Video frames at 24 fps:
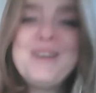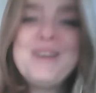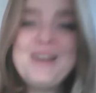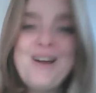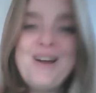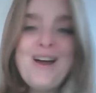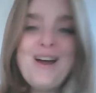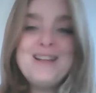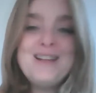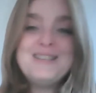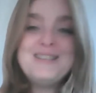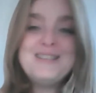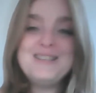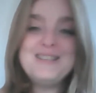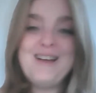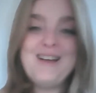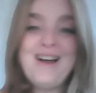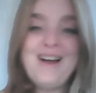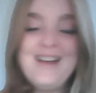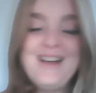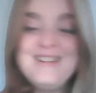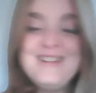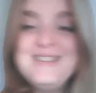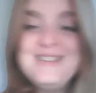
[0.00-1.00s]
but an
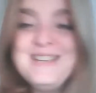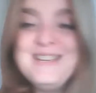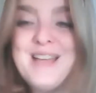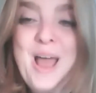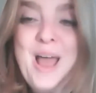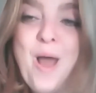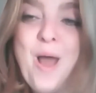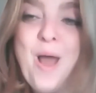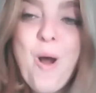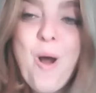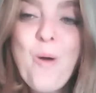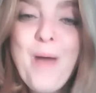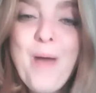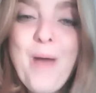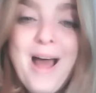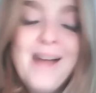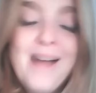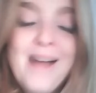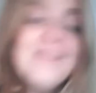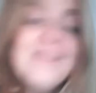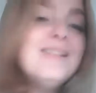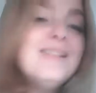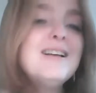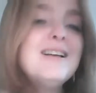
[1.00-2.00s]
I D O
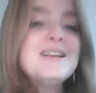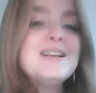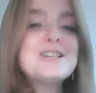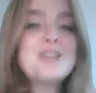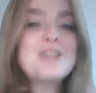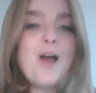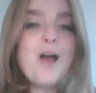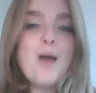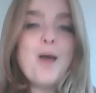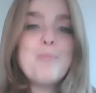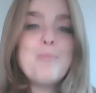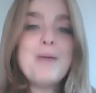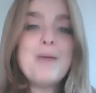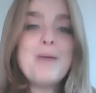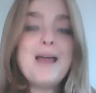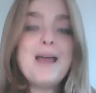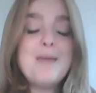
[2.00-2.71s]
L shop.